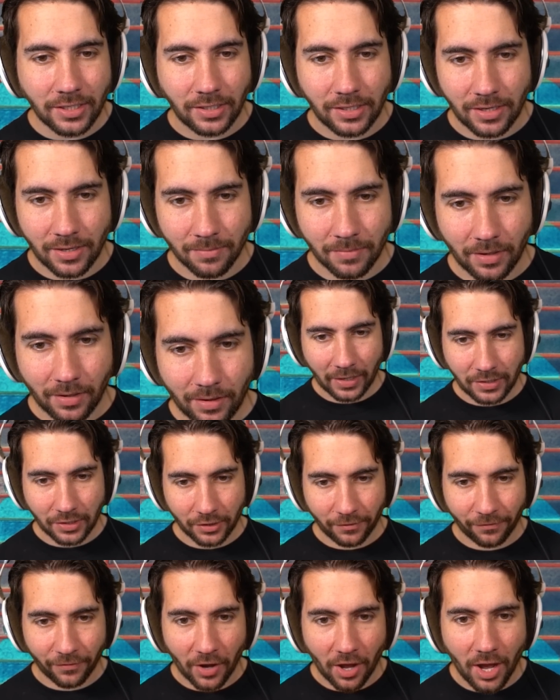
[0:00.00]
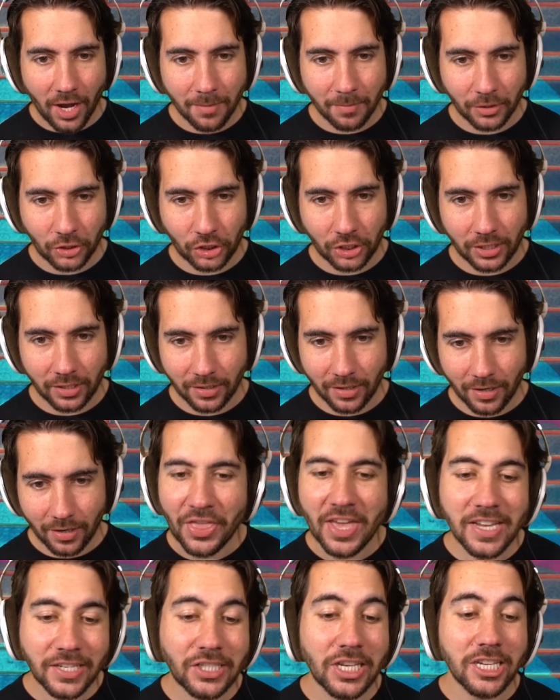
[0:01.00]
steam. It's a fog machine.
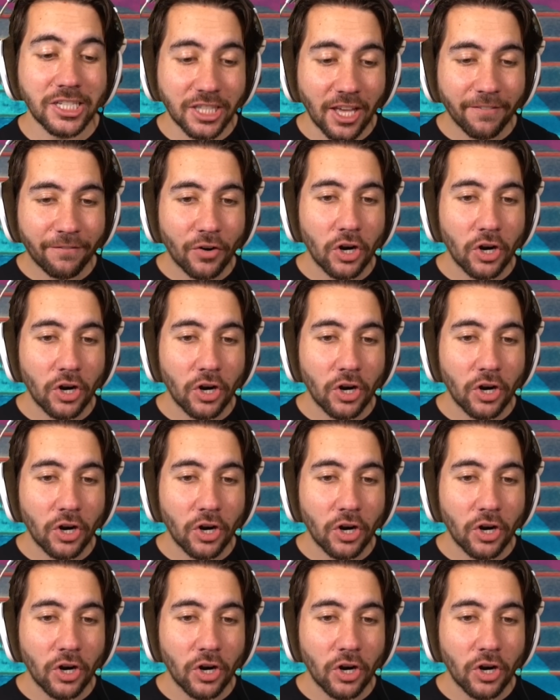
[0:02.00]
This is the